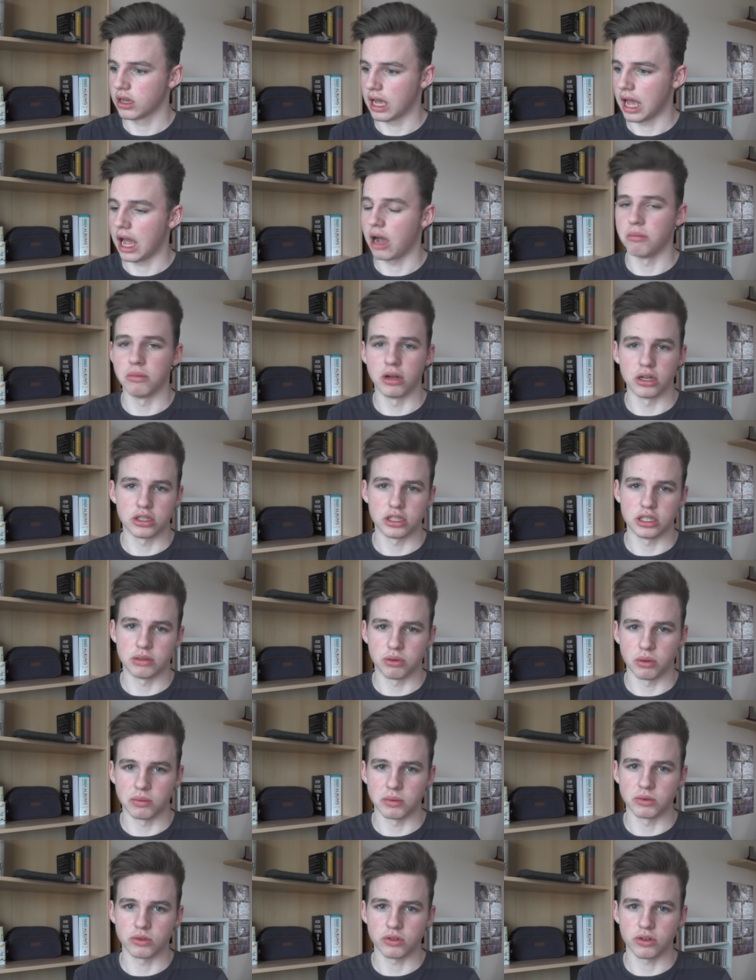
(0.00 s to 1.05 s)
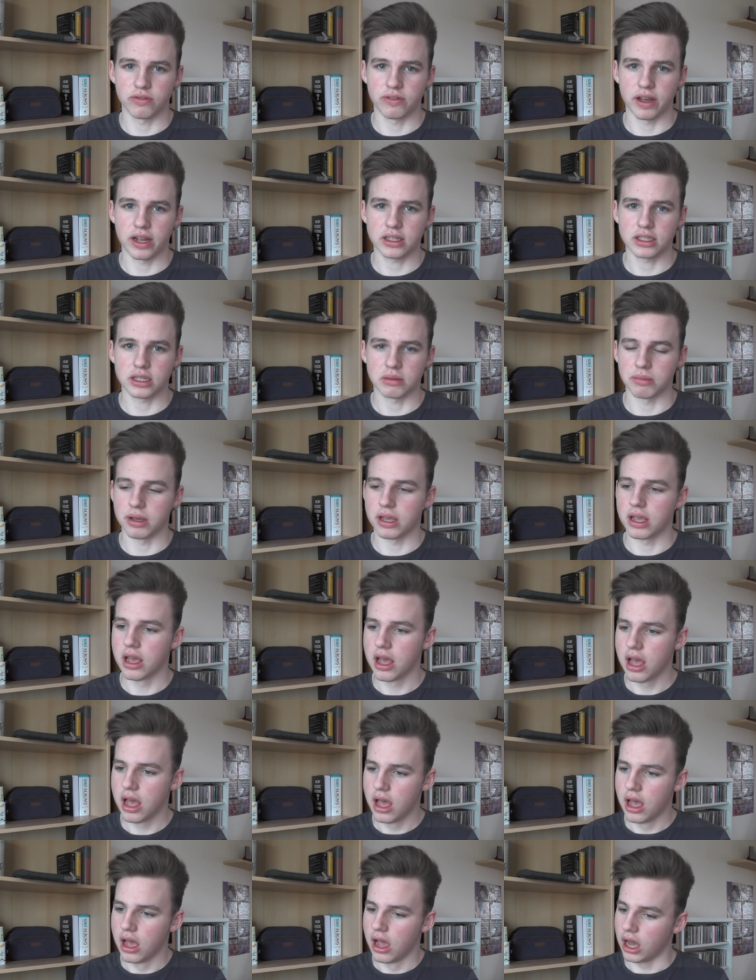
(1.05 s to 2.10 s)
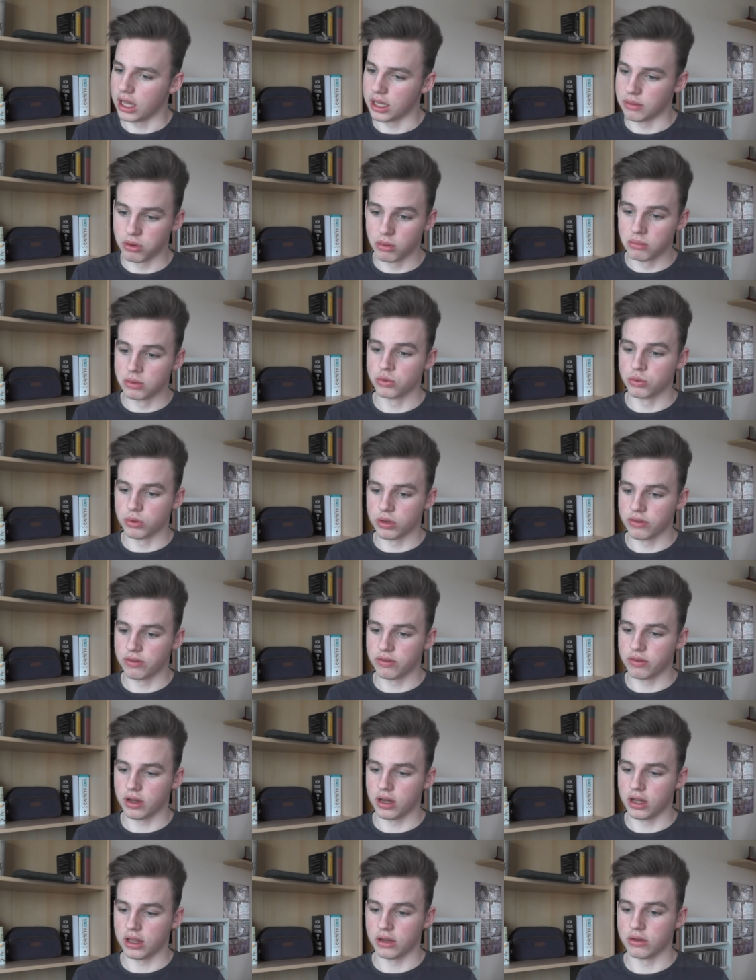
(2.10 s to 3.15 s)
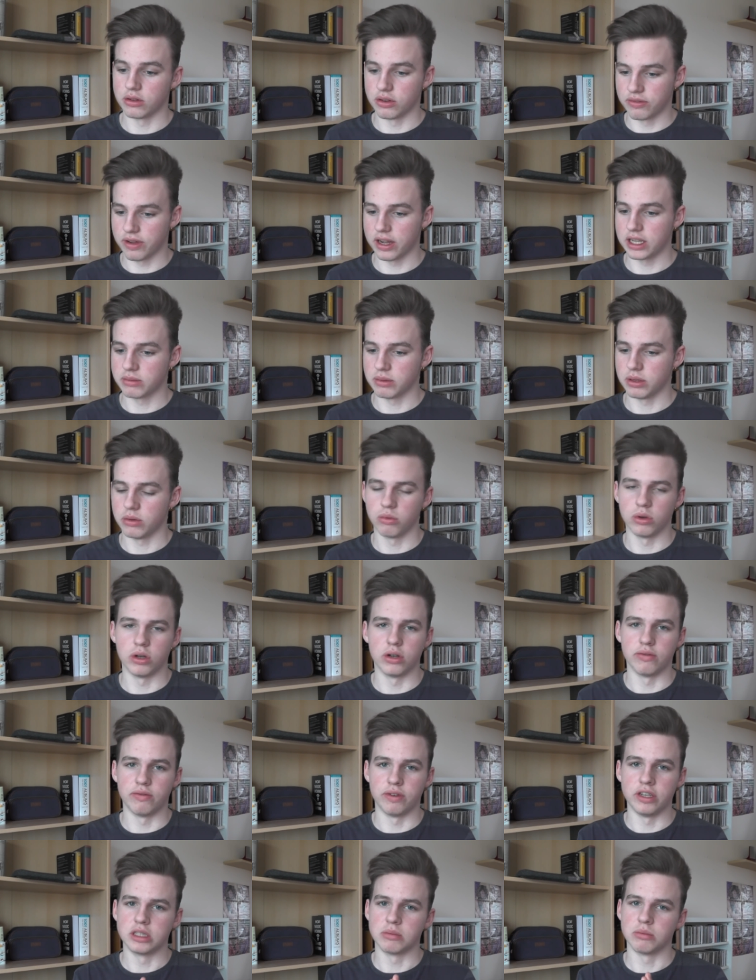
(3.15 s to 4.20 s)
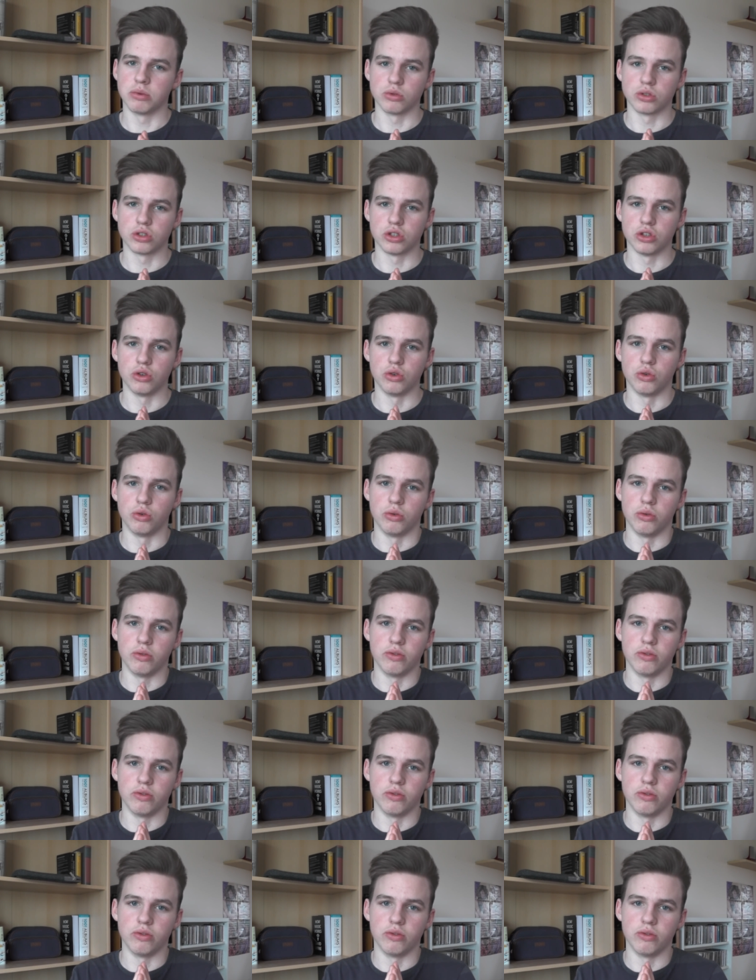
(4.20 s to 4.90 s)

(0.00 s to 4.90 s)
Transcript: how much these problems are affecting me. And the problems that were affecting me were visible to